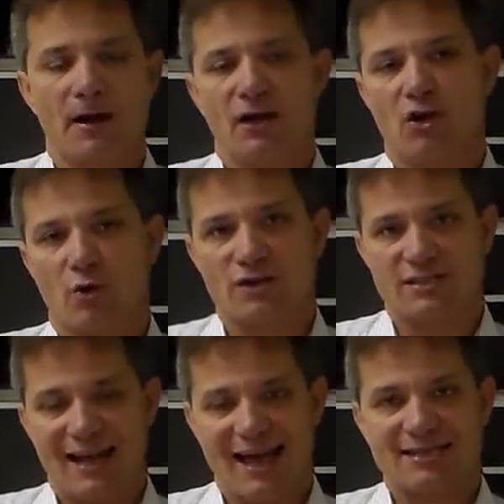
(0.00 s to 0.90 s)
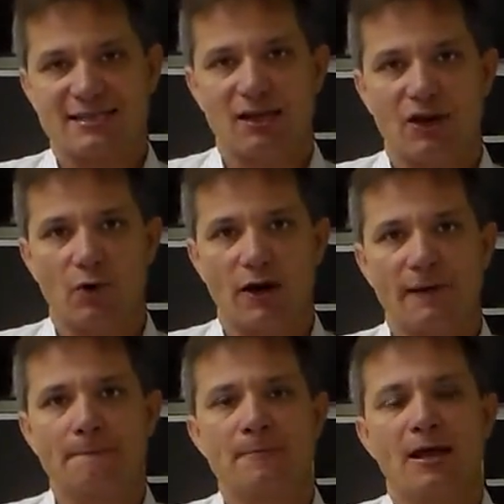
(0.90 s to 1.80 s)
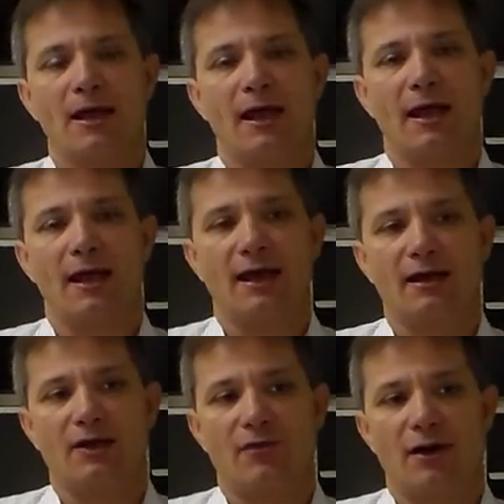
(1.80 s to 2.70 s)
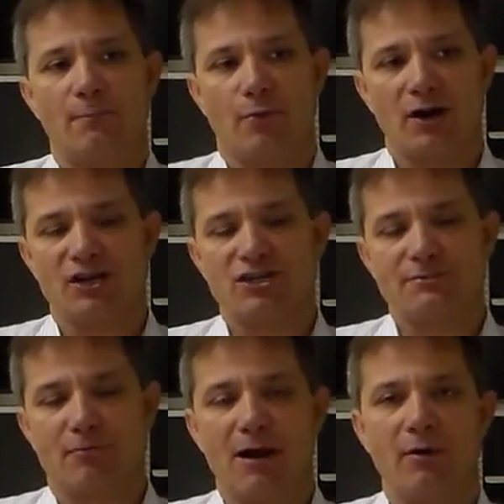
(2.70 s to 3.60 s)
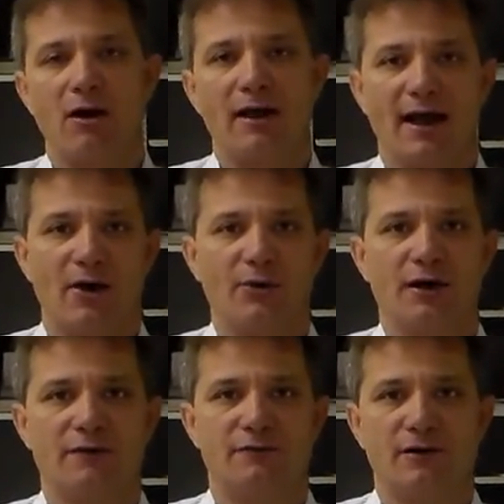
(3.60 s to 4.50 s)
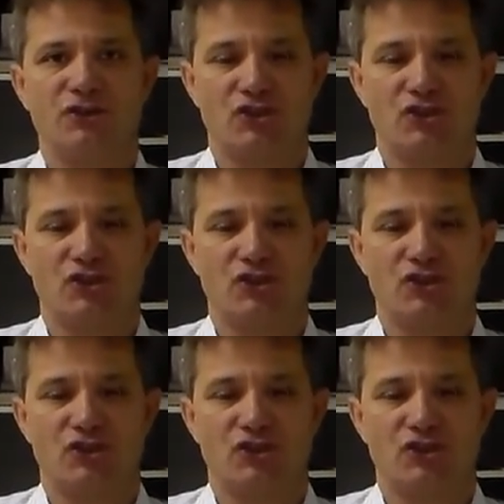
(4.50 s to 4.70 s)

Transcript: Their headquarters is in Addison, Illinois, and their production is primarily out of